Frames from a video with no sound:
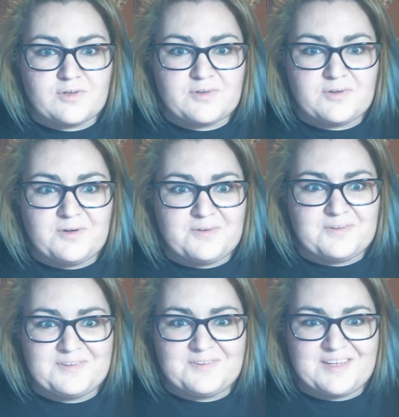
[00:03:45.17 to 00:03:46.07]
Oh,
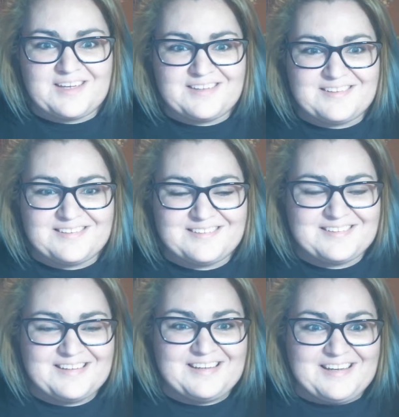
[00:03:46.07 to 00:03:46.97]
okay.
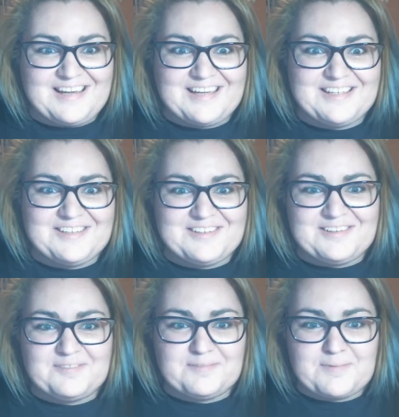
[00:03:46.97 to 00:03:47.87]
I didn't,
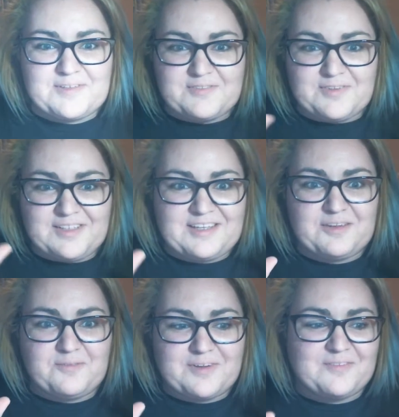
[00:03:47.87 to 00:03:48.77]
my screen
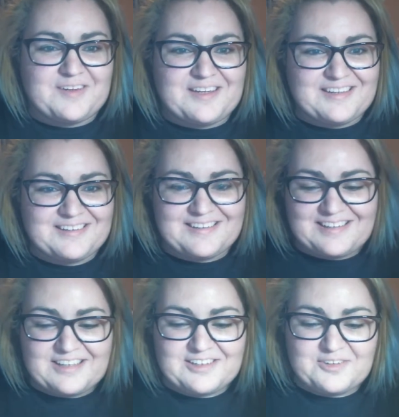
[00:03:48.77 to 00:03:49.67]
like went away
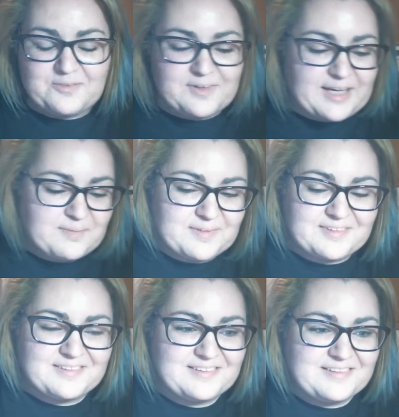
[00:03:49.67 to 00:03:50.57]
and I didn't know what
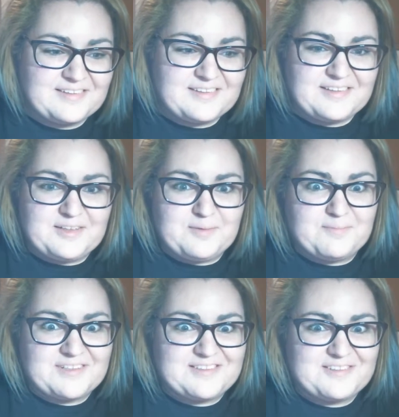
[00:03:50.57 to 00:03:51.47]
happened.
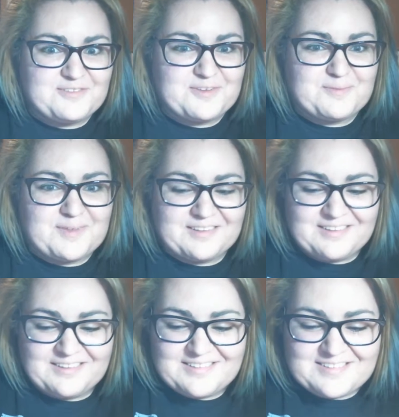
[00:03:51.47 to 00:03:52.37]
But it's still filming,
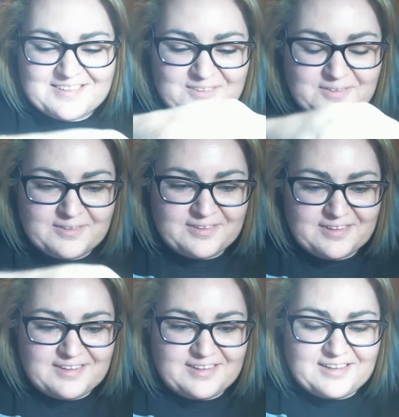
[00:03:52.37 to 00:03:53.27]
so
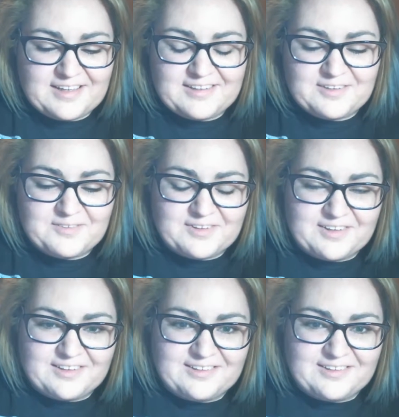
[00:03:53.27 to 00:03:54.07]
I think we're good.